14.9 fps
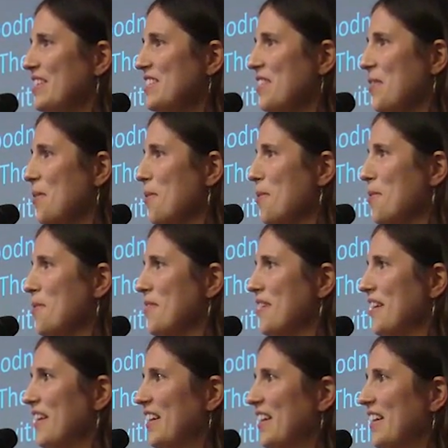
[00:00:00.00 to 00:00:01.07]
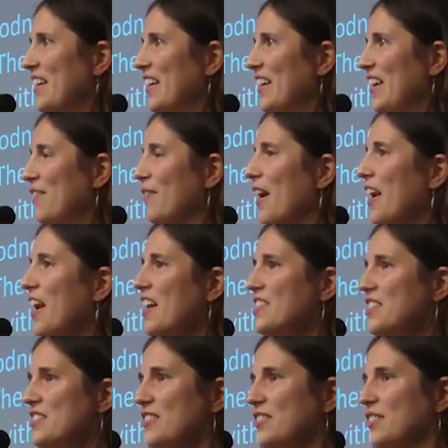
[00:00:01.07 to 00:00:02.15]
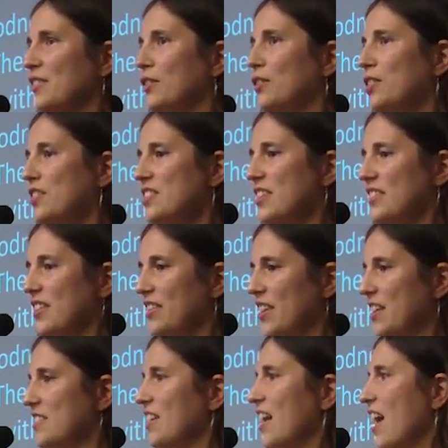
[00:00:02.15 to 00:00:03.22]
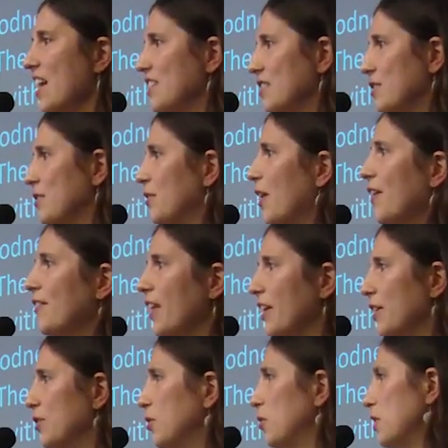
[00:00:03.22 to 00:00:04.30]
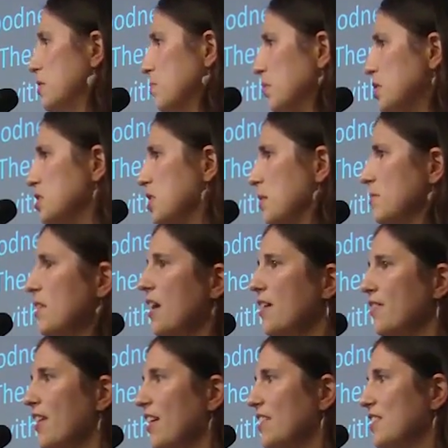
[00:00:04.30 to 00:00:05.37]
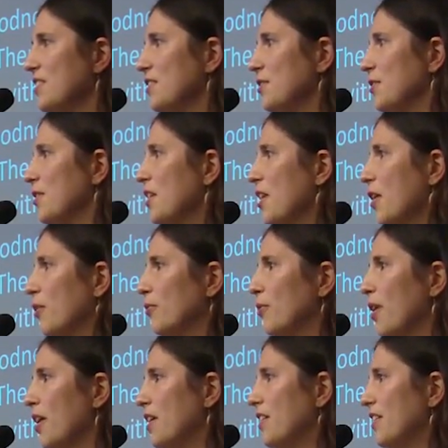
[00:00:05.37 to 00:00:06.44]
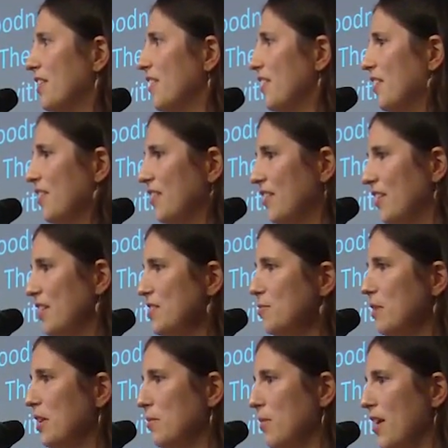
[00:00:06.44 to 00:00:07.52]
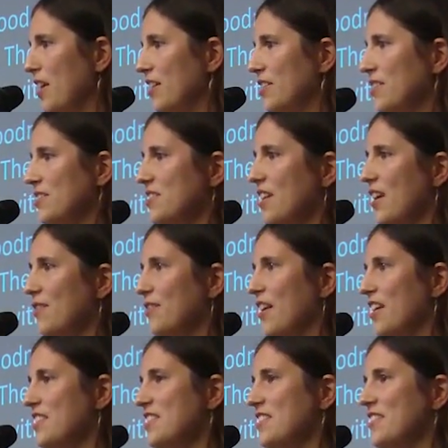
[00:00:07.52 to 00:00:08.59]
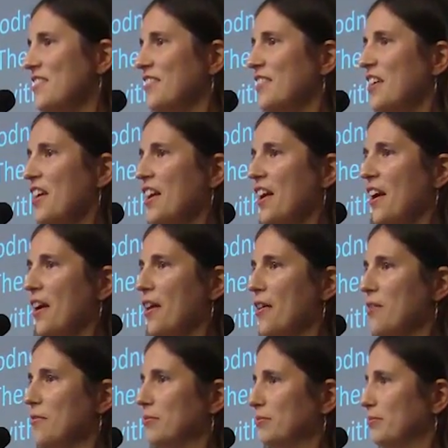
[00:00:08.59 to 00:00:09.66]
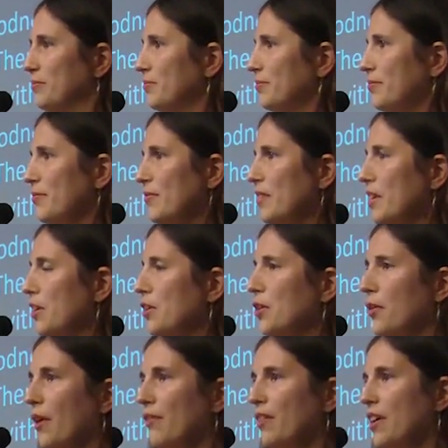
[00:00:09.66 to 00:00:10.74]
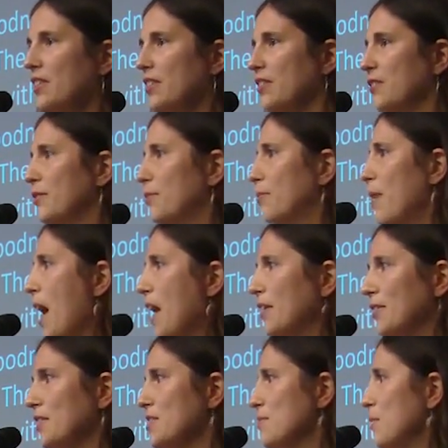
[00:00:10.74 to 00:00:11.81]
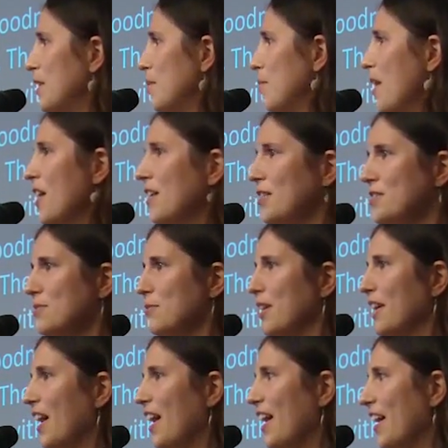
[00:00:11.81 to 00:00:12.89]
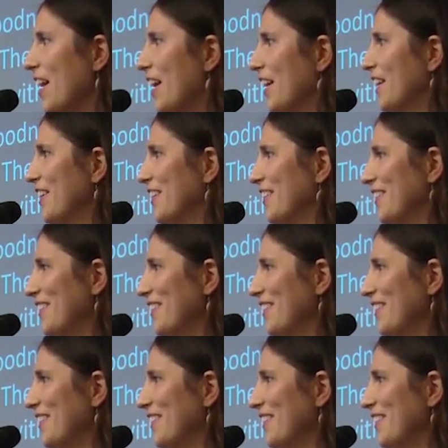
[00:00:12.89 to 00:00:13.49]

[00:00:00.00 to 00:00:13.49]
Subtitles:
so if I had just looked at the things that I had to do, I've got to do these push-ups, I've got to run this many miles, I've got to, I've got to paddle this many miles in my kayak,